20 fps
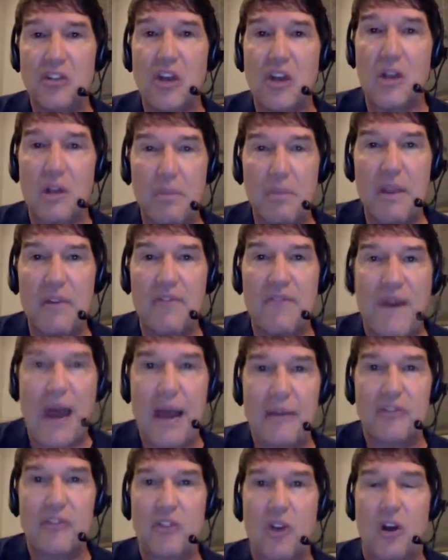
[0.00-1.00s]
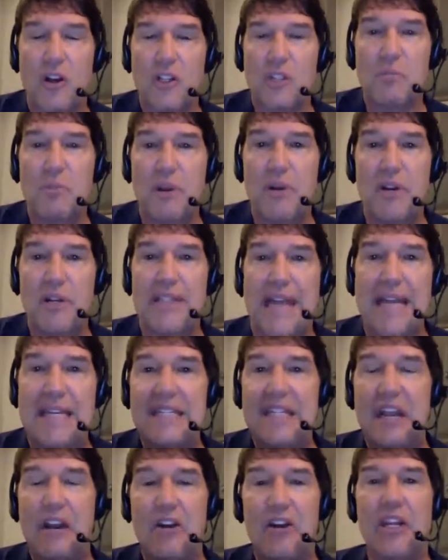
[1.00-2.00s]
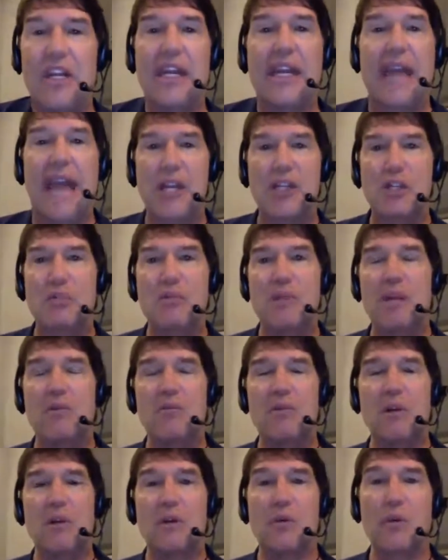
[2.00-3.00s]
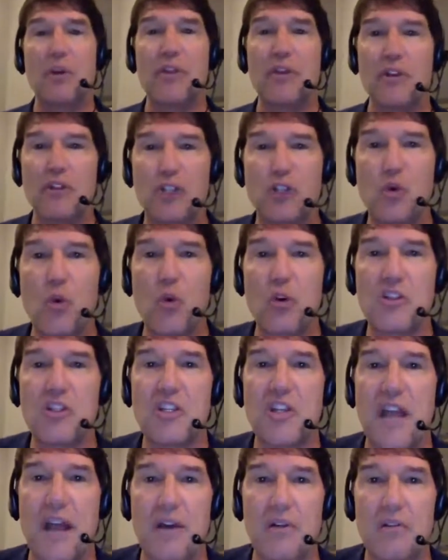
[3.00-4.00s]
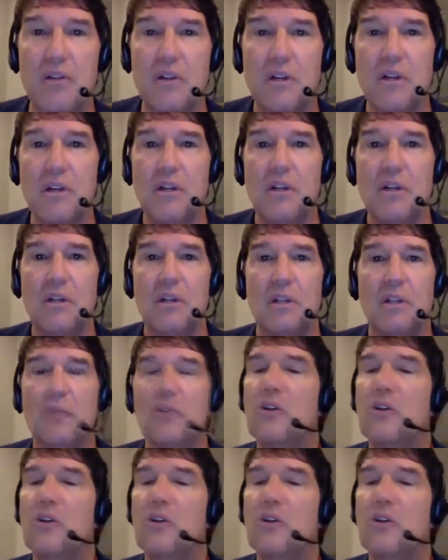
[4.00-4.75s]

This is going to be a five star experience. I dare you to catch me with our shorts down.